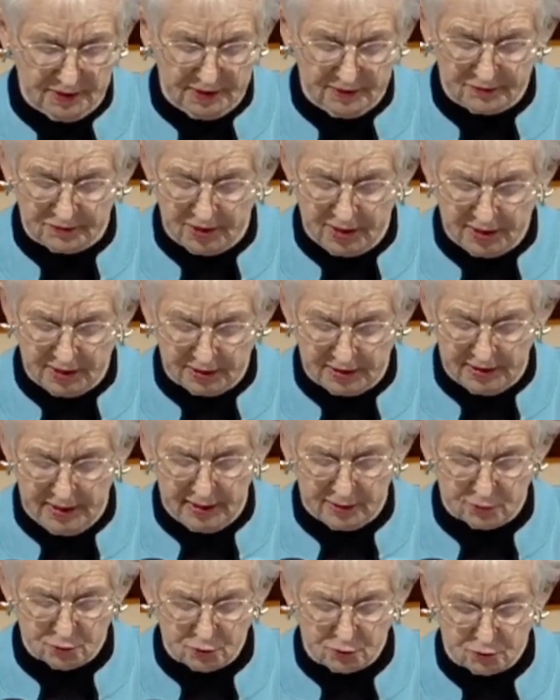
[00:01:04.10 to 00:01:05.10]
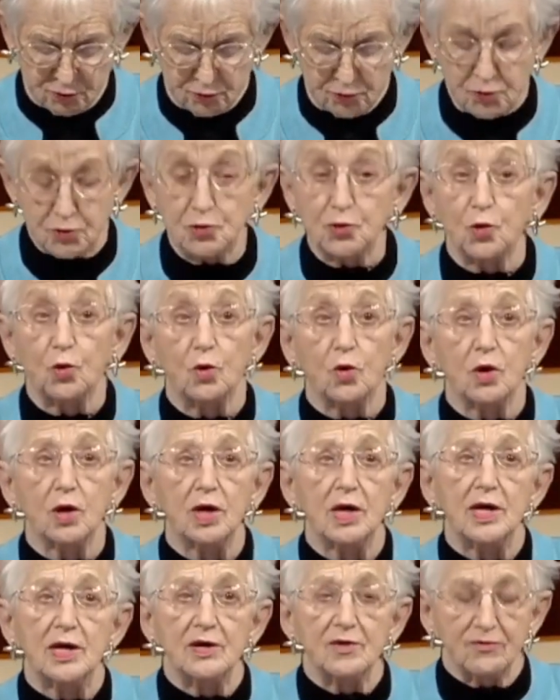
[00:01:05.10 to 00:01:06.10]
them, and I've taken action to
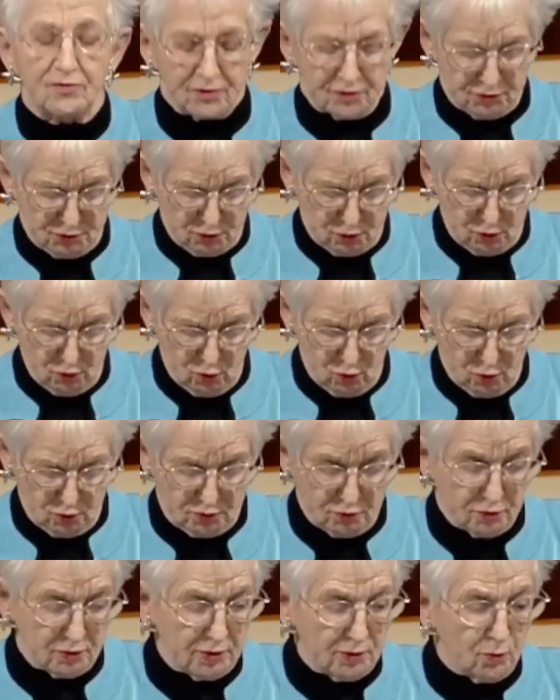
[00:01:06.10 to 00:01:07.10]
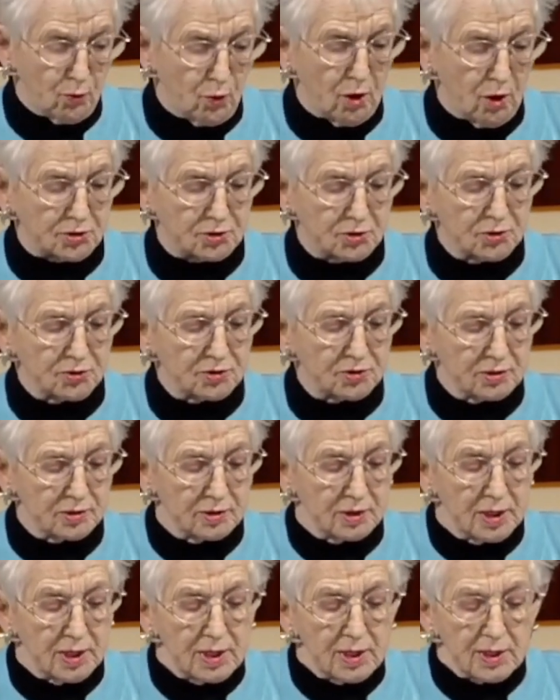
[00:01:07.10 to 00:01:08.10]
restore fiscal order in
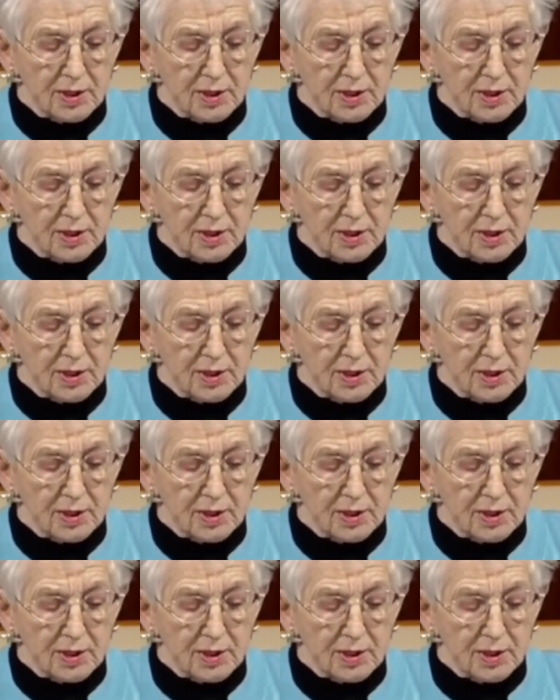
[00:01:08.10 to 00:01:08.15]
Washington.